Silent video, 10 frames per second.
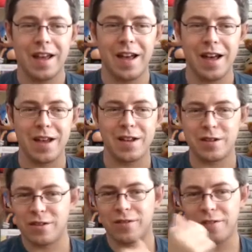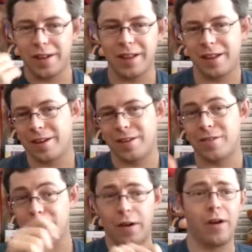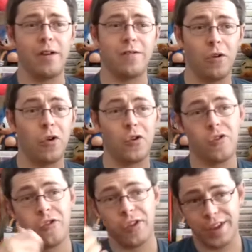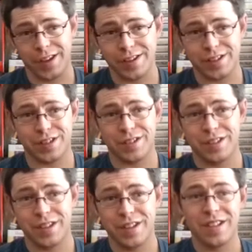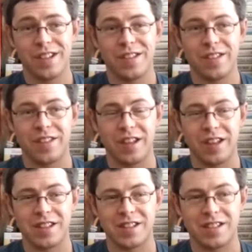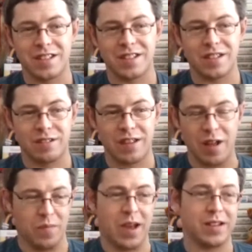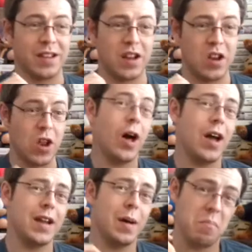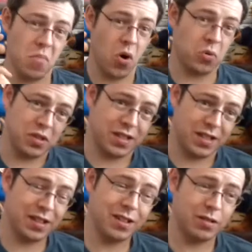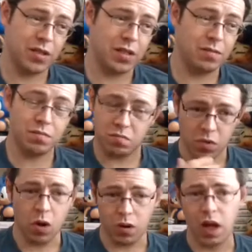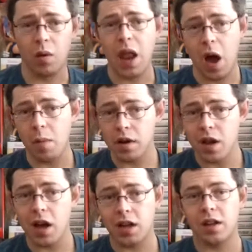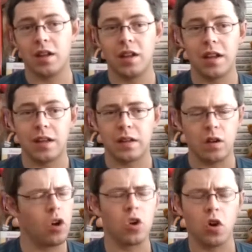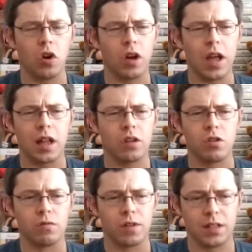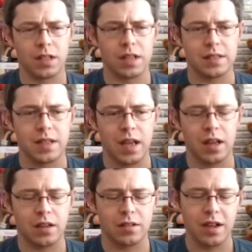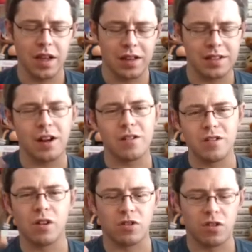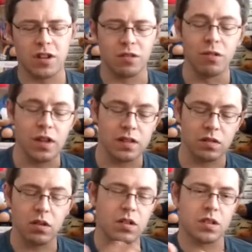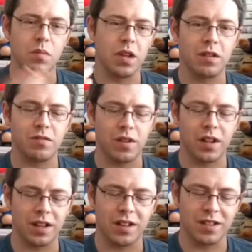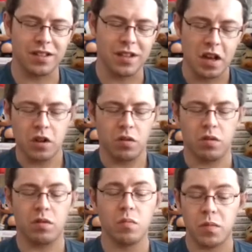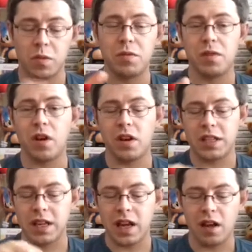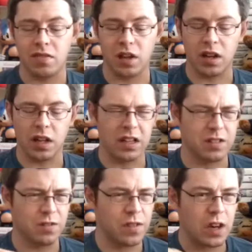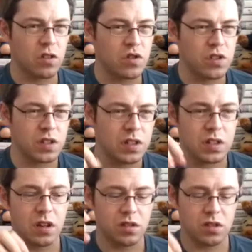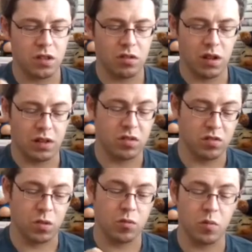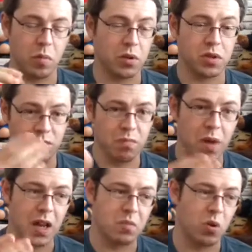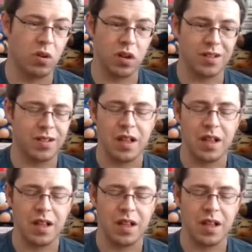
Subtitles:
and the Falcon is 5 or 6, then that makes 9 at most. So I said, okay, well how about 9? He said, no, I can't let it go for anything less than 10. And he started trying to reason, well, it's the Millennium Falcon, and well, to be fair, it did have like lots of figures inside it too, like the Stormtrooper, but many more.